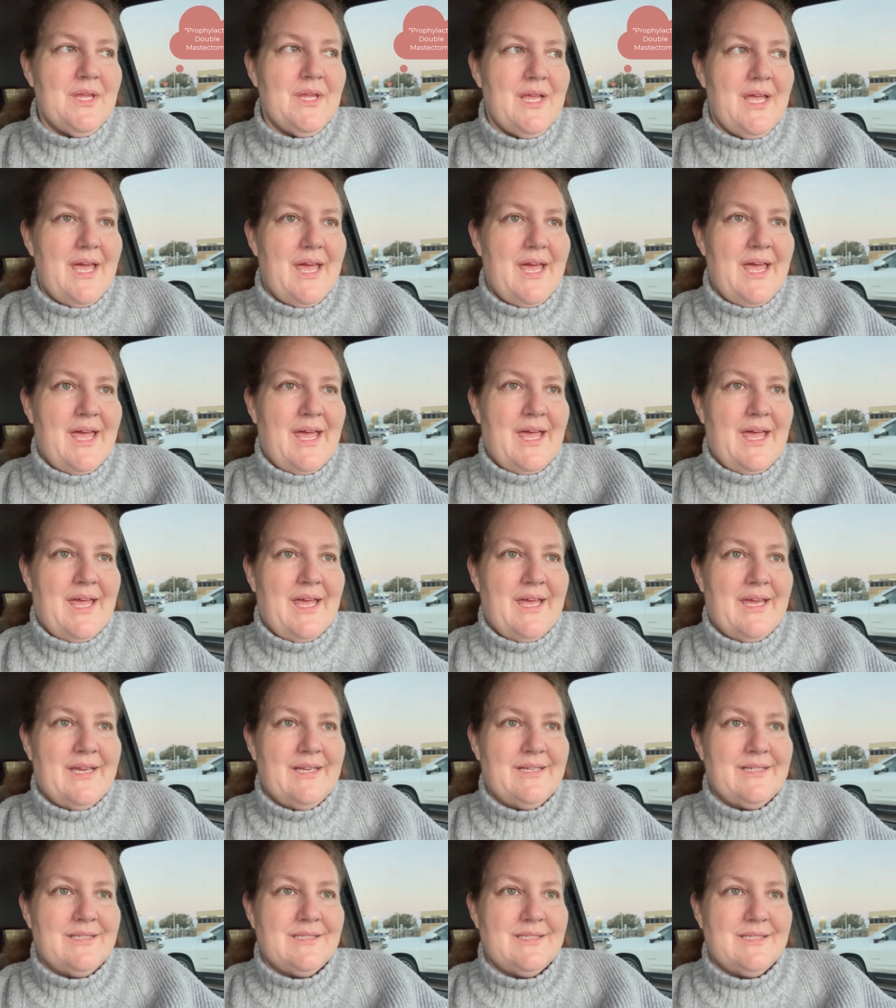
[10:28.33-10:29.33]

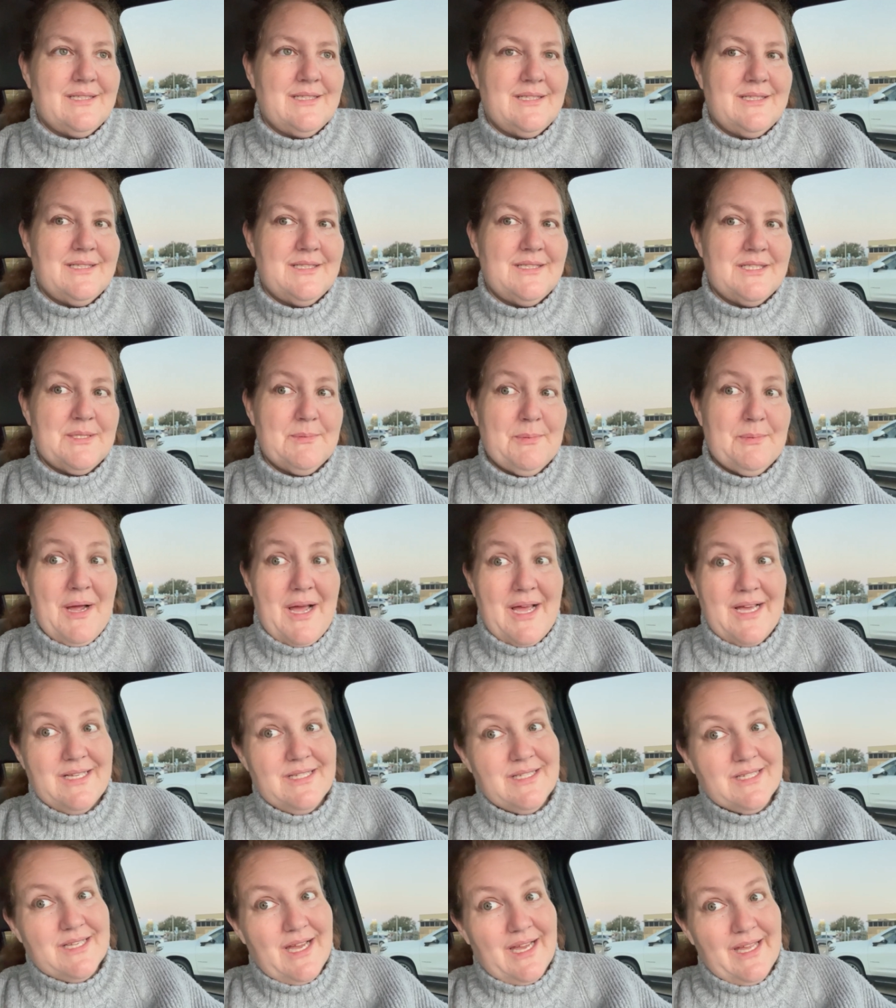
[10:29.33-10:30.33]
And
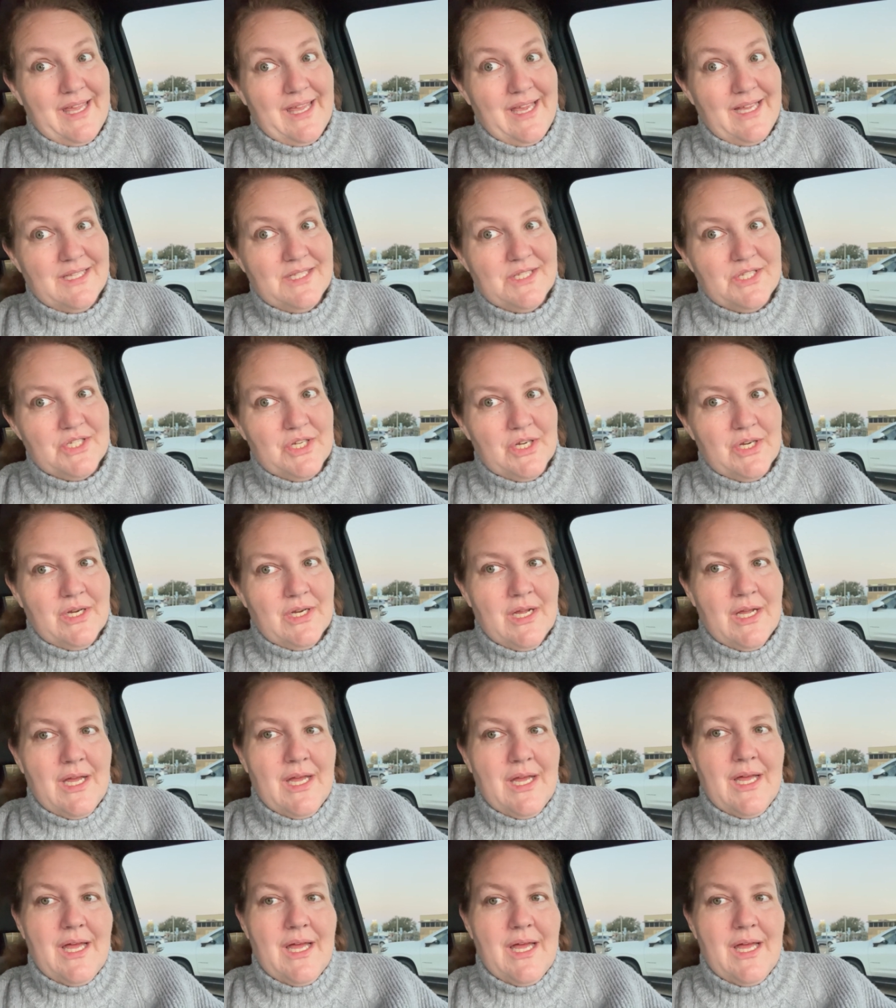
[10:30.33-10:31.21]
surprise, got cancer.